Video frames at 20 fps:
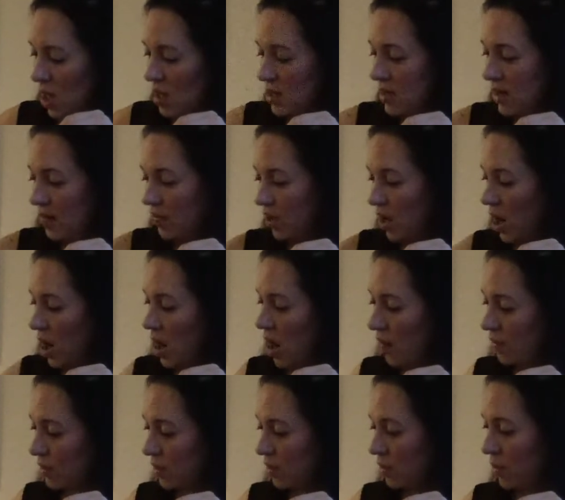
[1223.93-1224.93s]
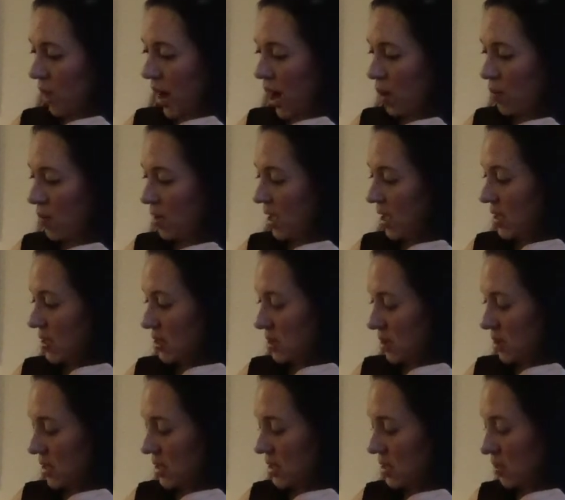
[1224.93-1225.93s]
never got off the ground, because
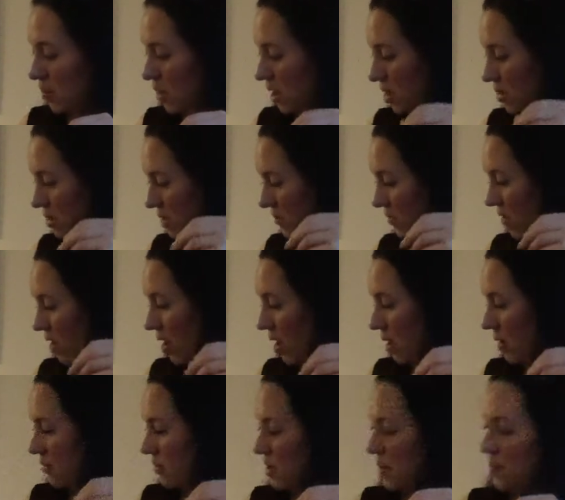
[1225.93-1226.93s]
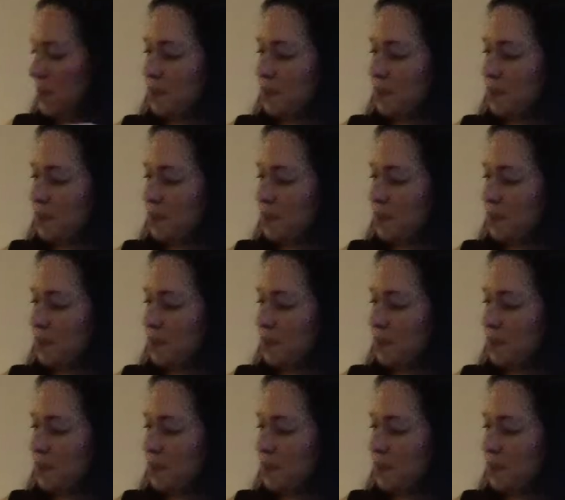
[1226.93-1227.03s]
there is someone else involved.